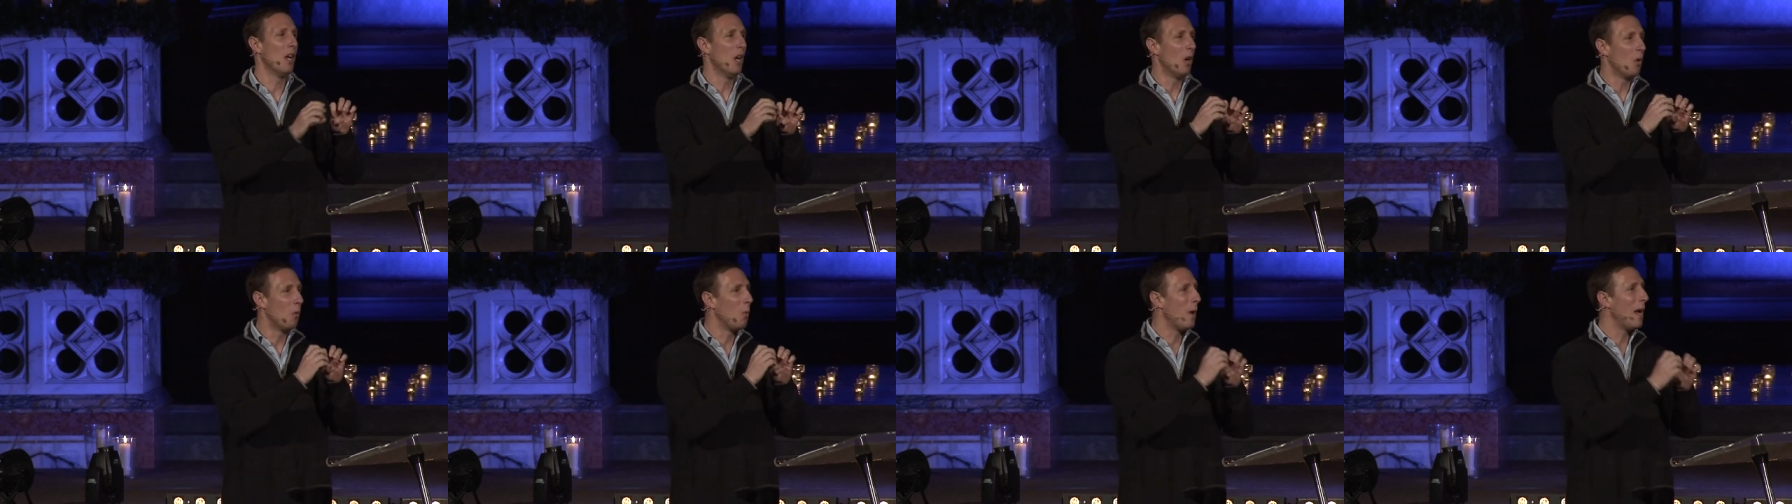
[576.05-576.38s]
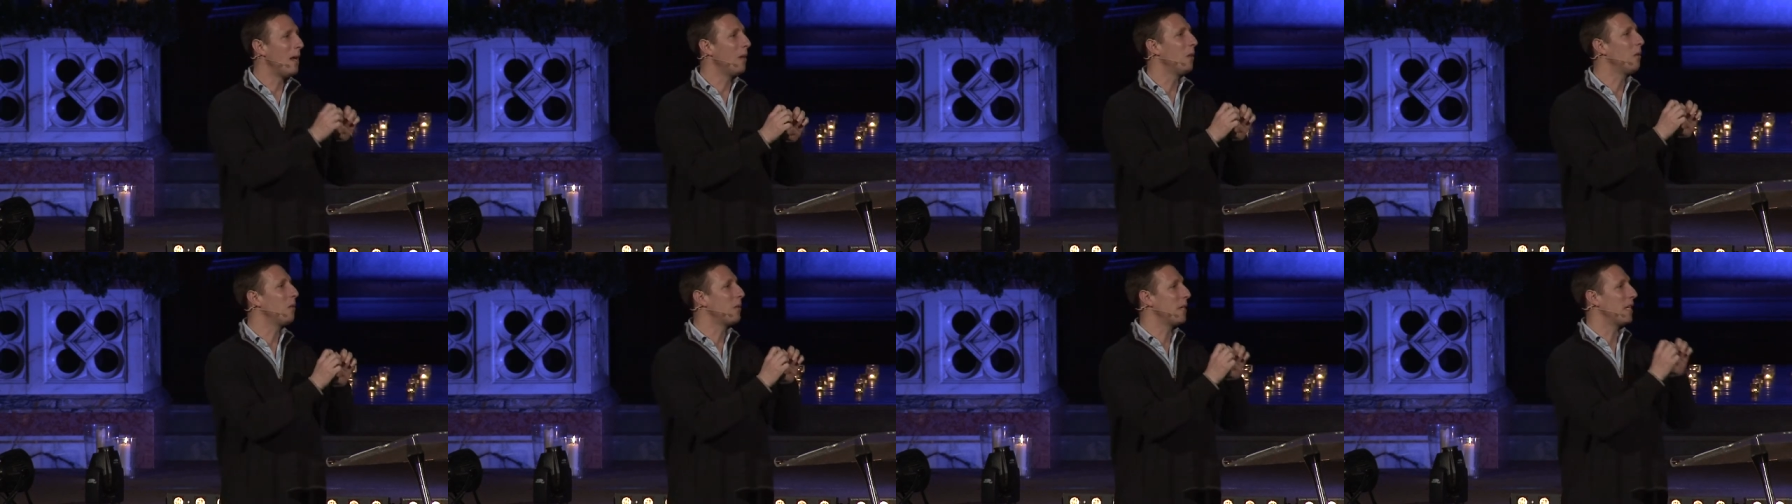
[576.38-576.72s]

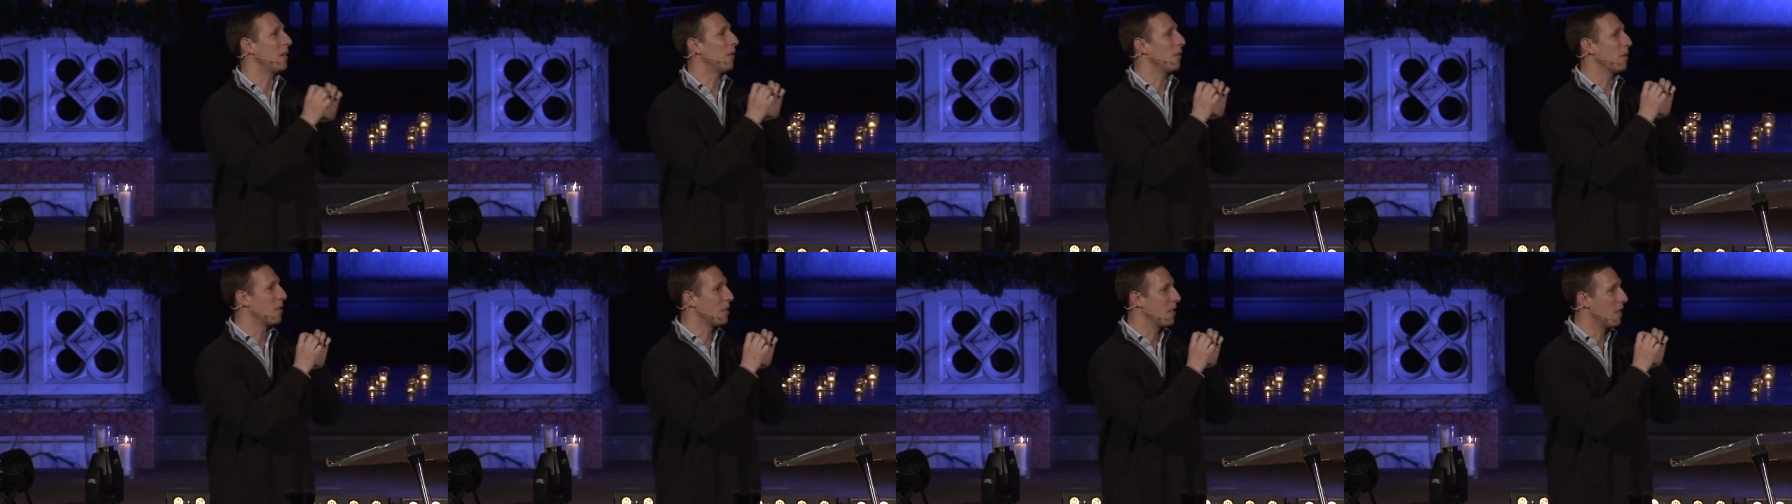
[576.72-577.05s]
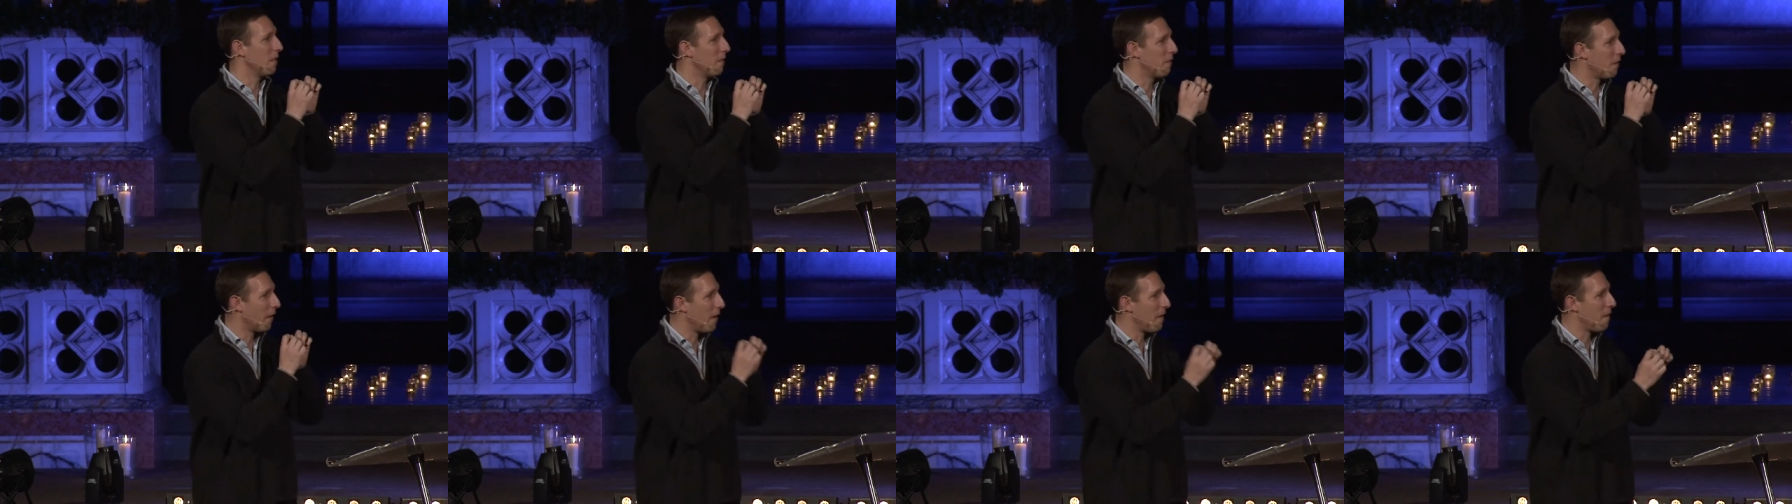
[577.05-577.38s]
welded onto
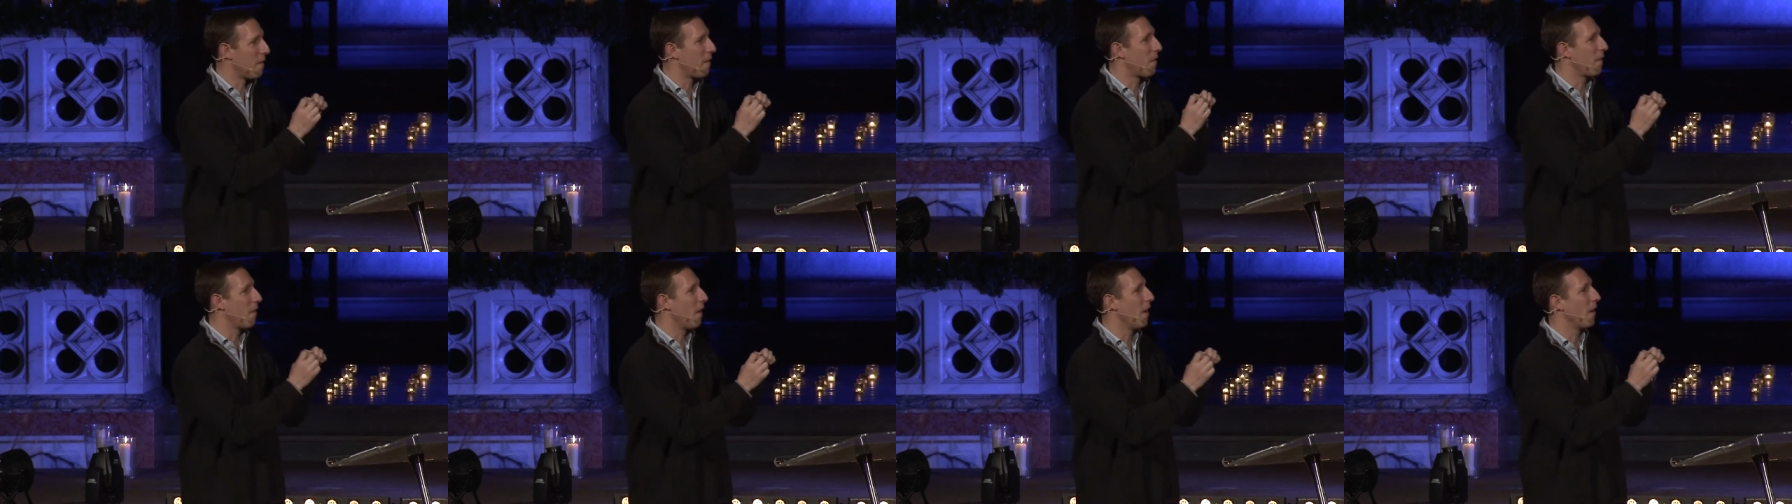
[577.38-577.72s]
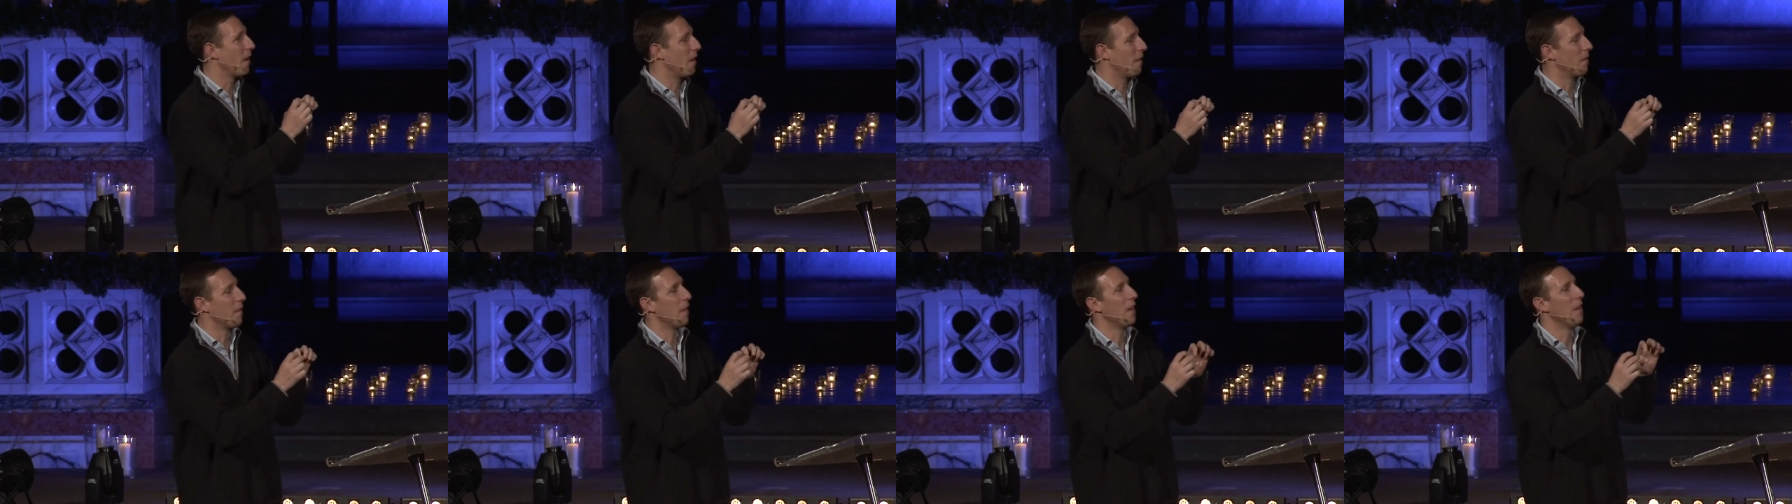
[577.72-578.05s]
the very
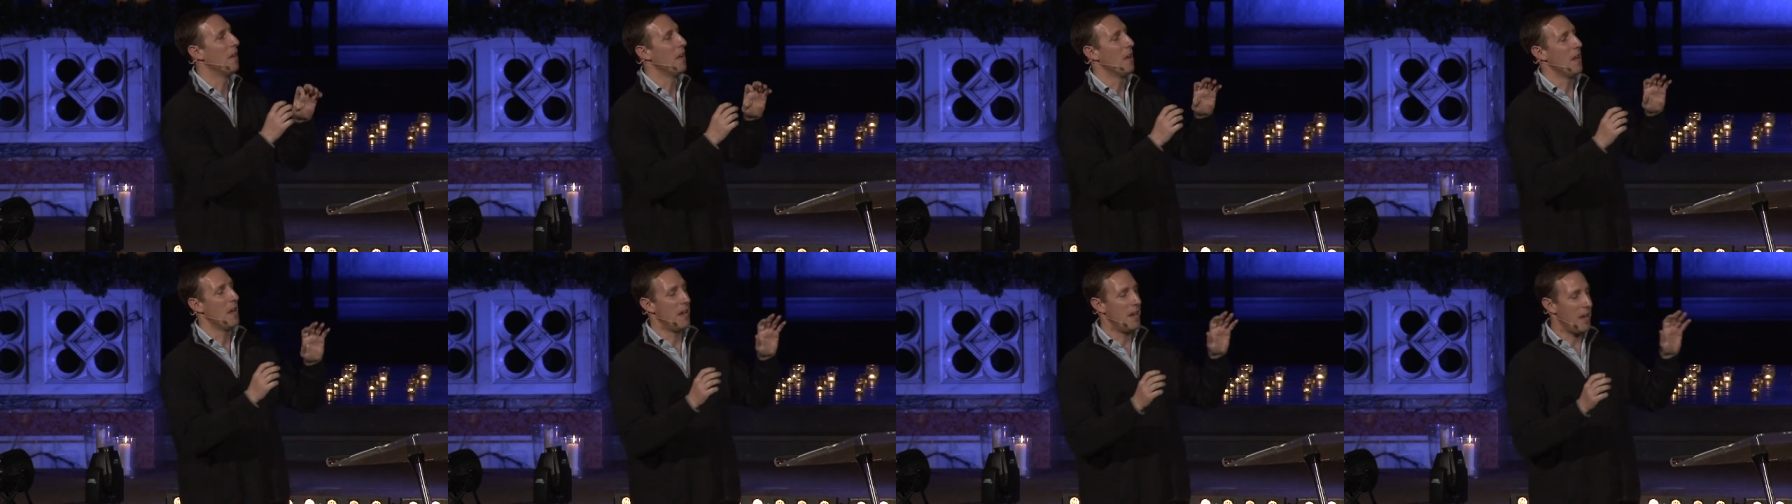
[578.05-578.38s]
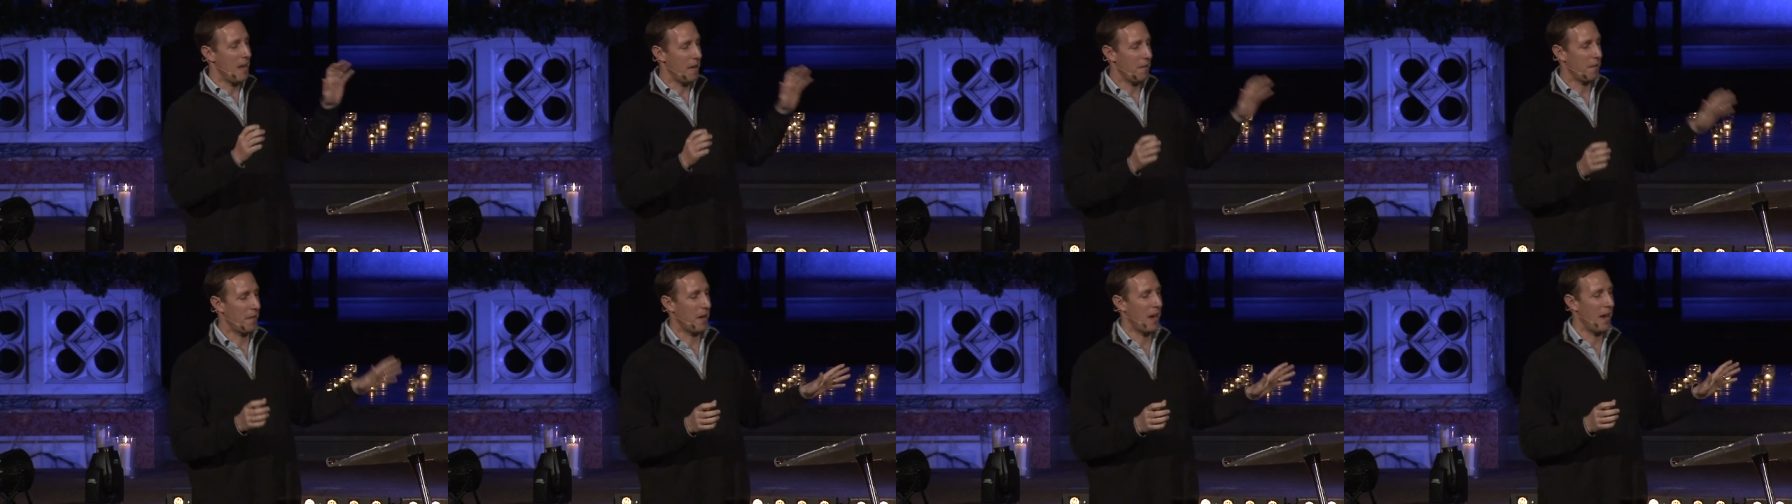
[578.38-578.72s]
front of the
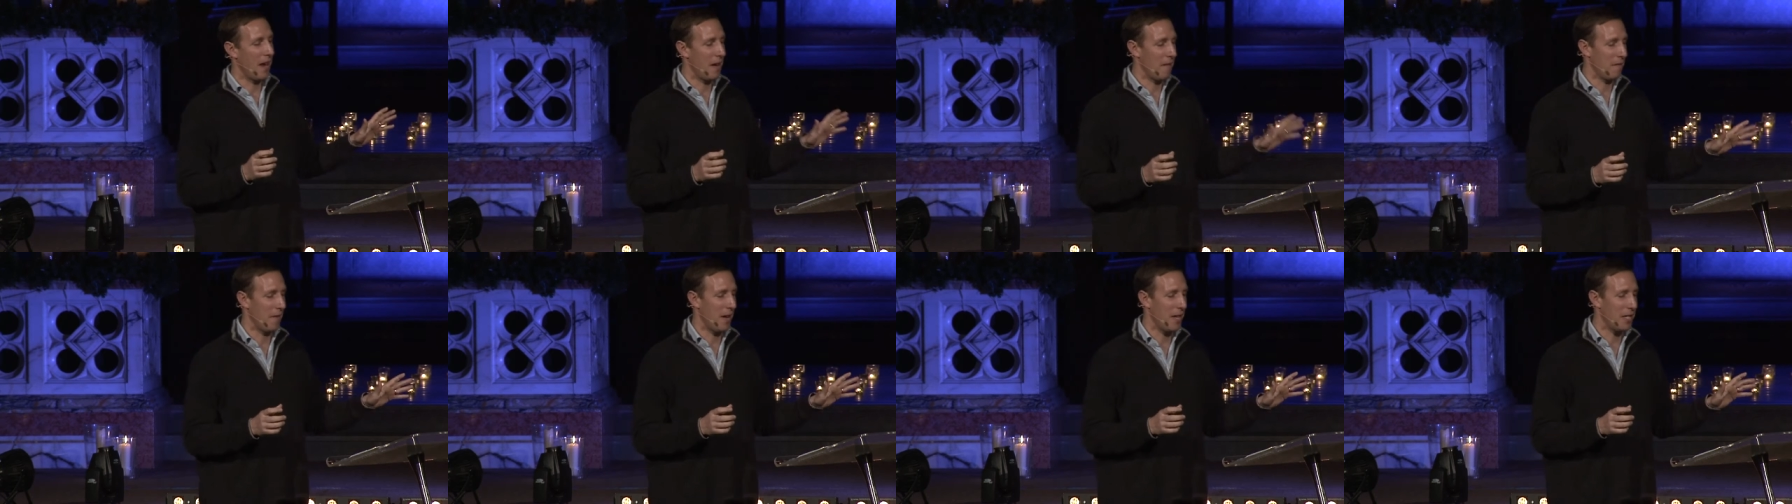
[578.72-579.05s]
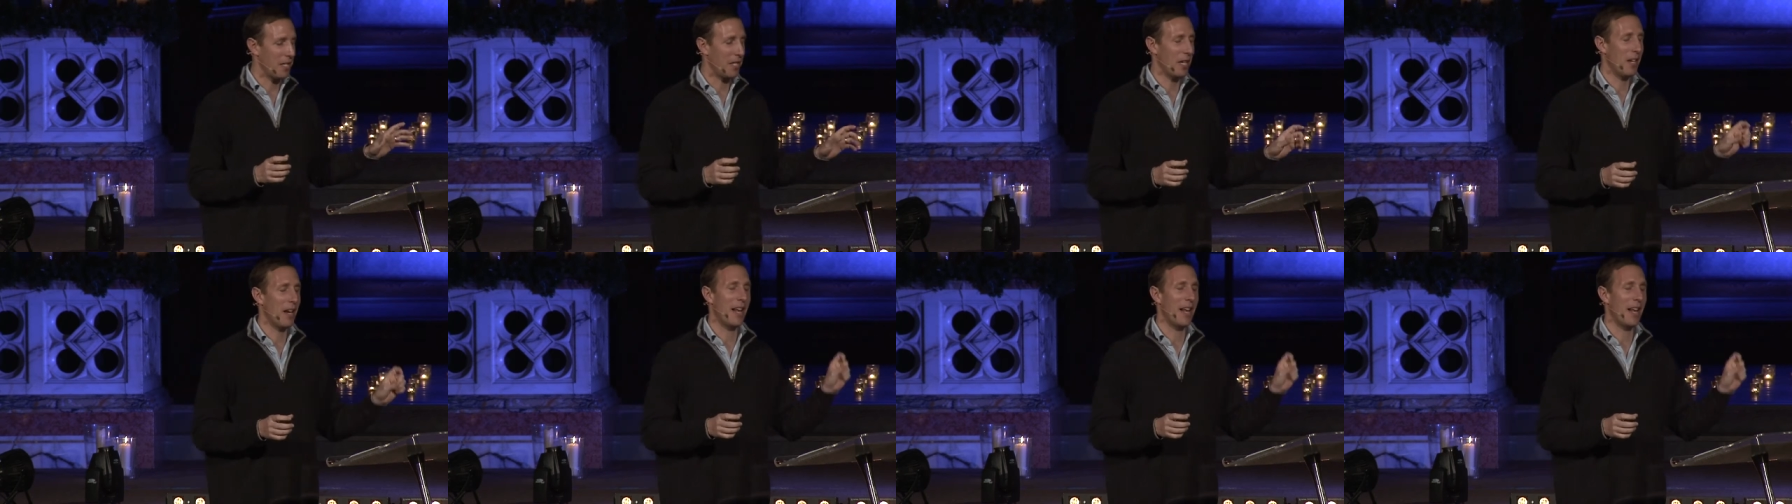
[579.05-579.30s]
left hand vessel,